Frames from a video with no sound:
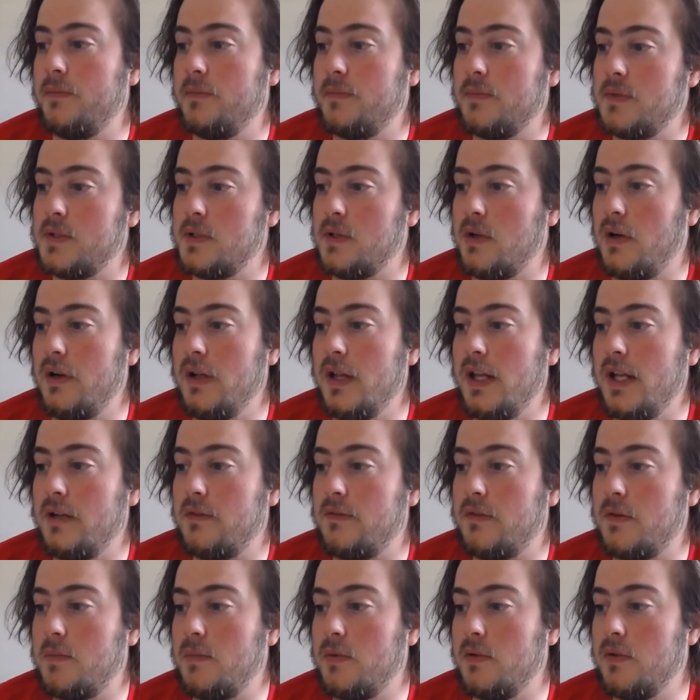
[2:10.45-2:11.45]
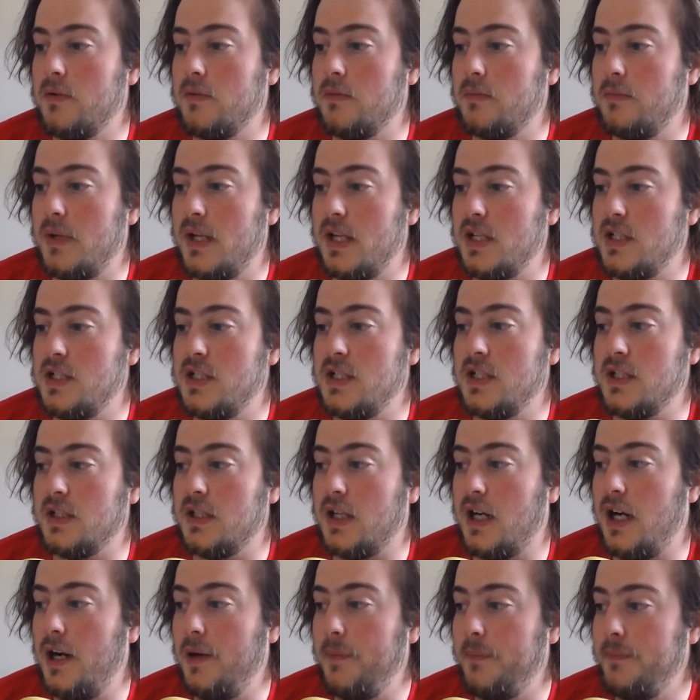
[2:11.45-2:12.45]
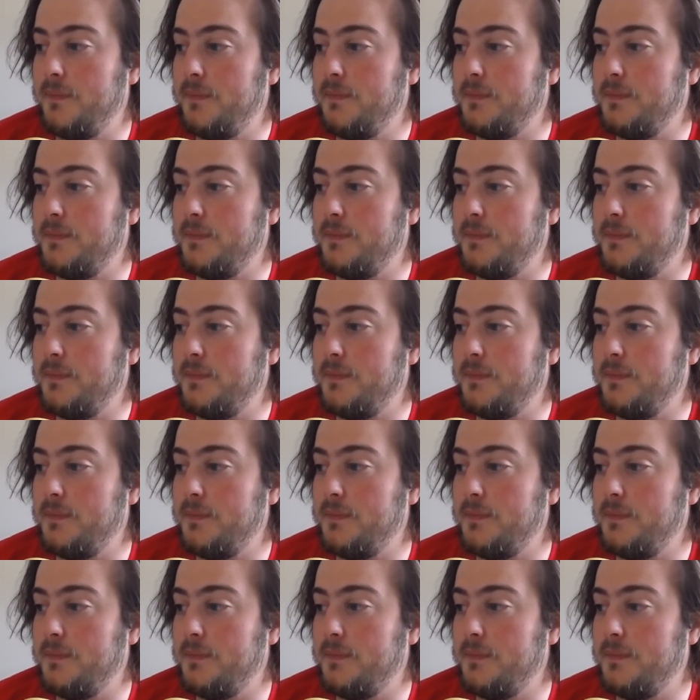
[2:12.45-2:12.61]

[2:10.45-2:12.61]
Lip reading: So I like Ripple Banshee a lot.